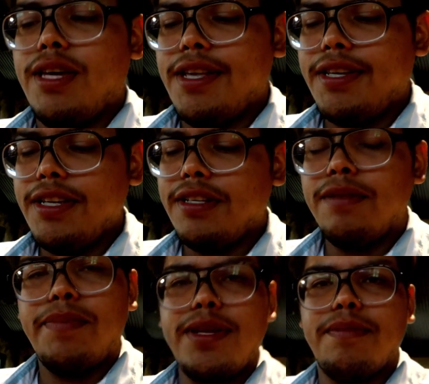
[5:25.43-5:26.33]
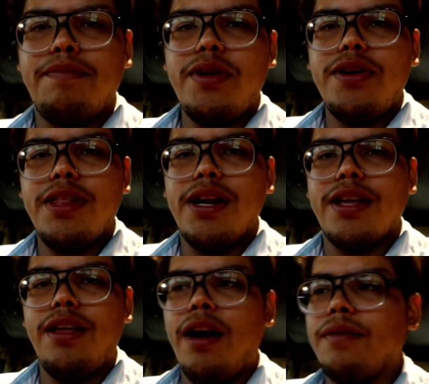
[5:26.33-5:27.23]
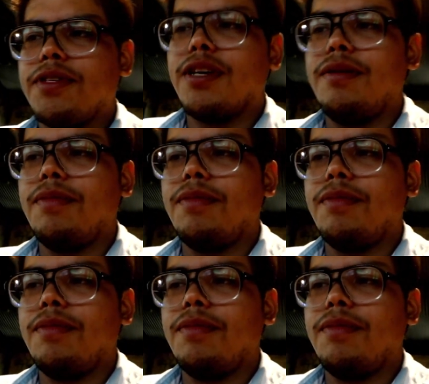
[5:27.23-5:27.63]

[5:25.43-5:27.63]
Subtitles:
It tastes a bit bitter than I thought it was gonna